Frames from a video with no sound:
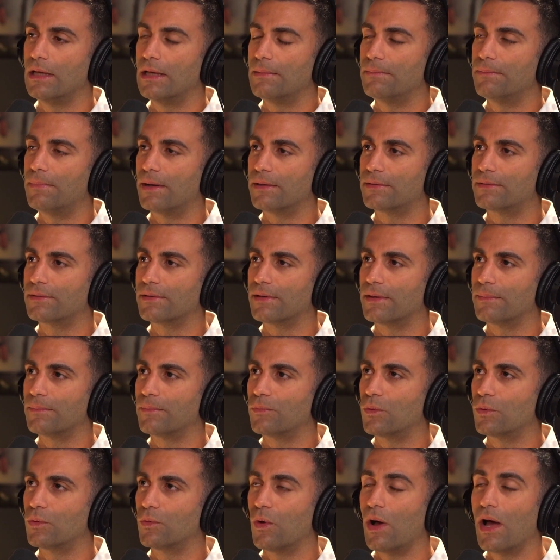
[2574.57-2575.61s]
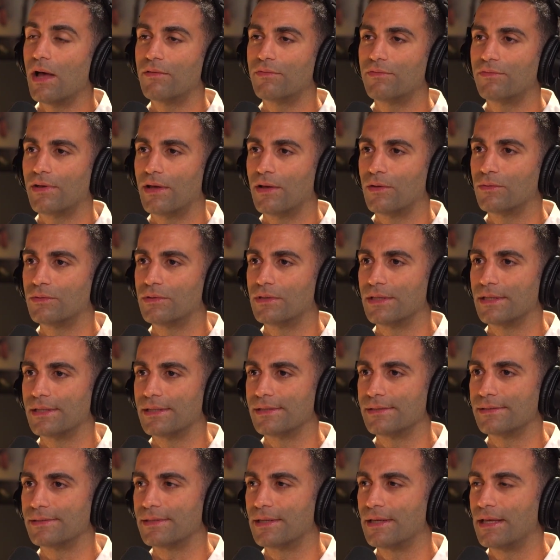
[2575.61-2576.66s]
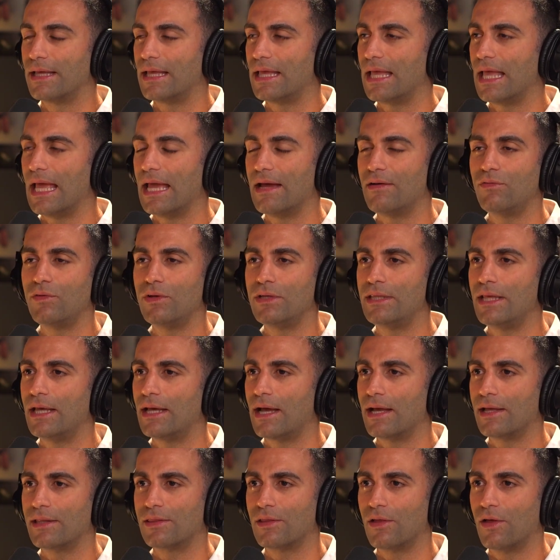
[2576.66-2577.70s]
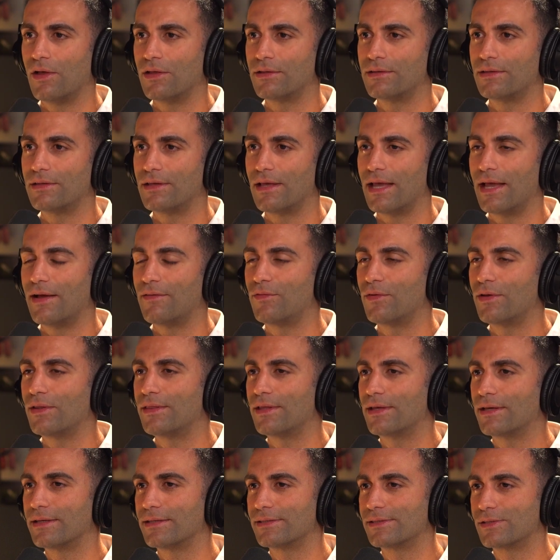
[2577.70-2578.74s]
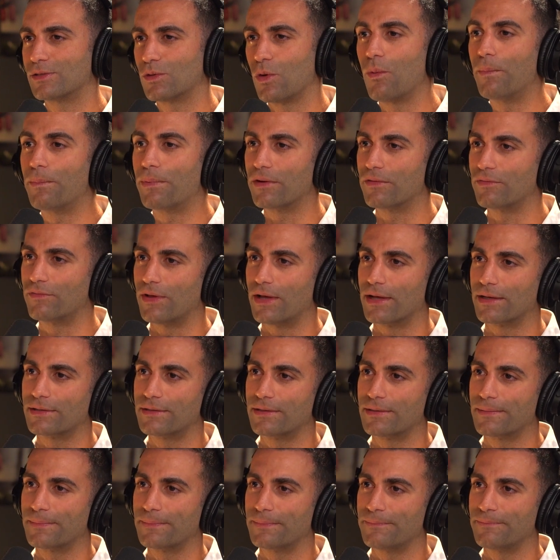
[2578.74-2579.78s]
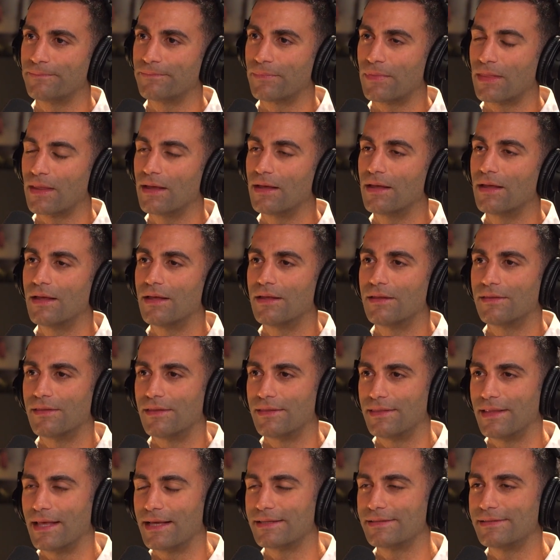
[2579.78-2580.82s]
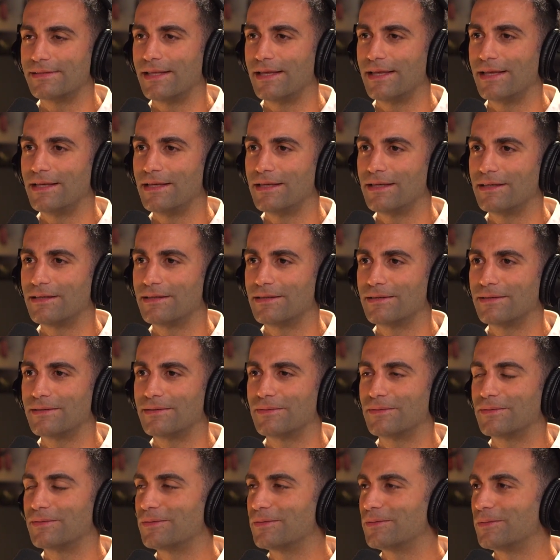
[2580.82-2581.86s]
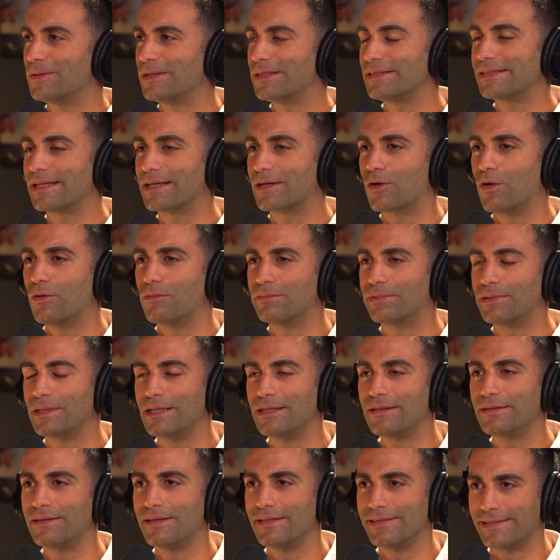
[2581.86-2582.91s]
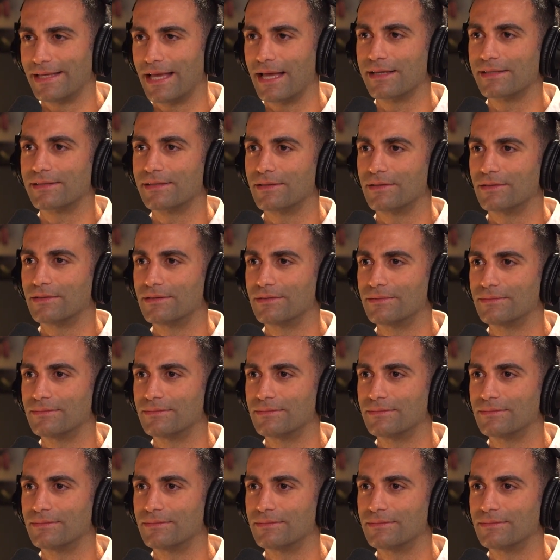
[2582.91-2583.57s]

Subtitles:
but what I found is every day I thought everything is so perfect. The next day was a complete disaster.